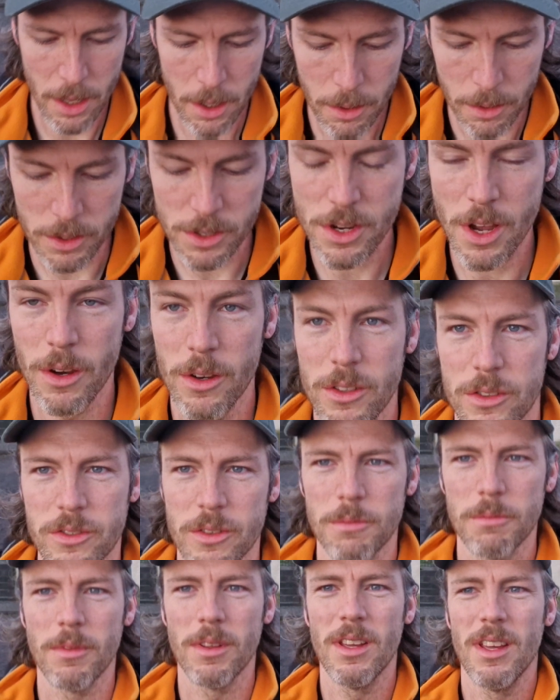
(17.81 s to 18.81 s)
which goes
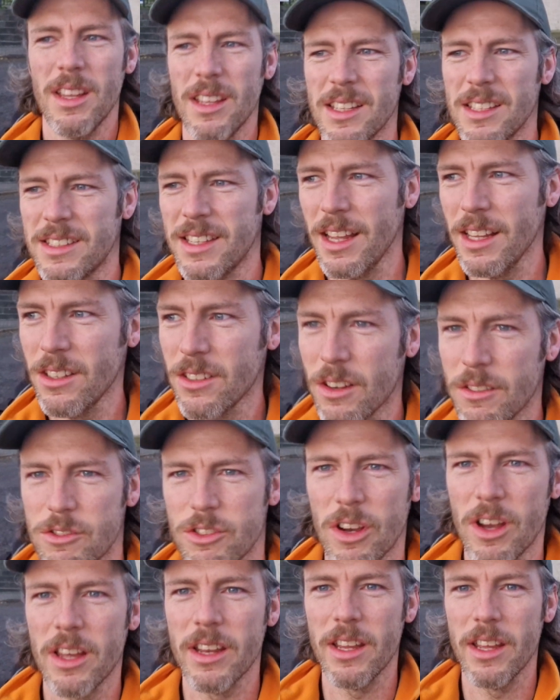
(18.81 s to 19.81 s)
from the centre of
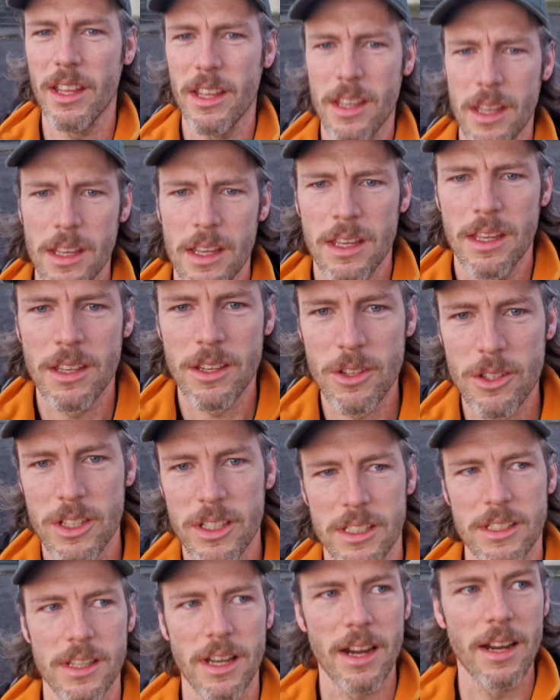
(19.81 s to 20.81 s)
Drogheda, usually
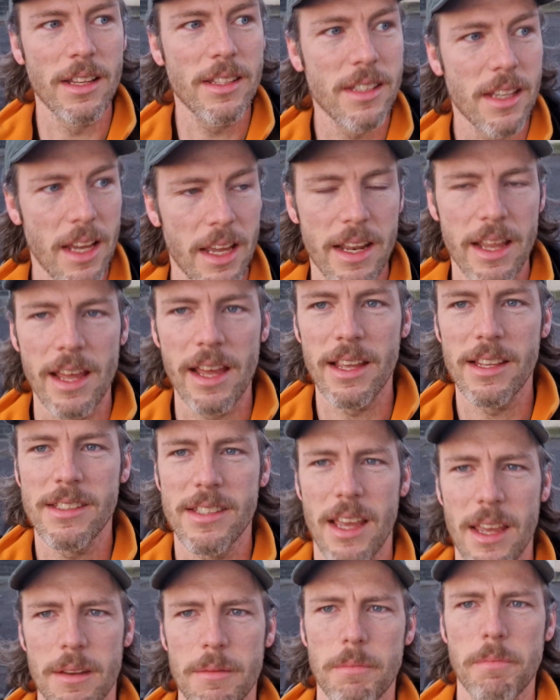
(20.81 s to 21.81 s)
starts at
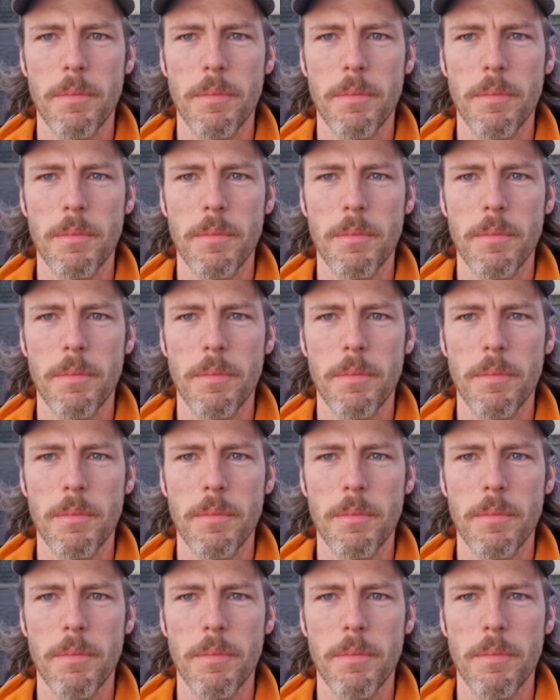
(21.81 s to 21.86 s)
St.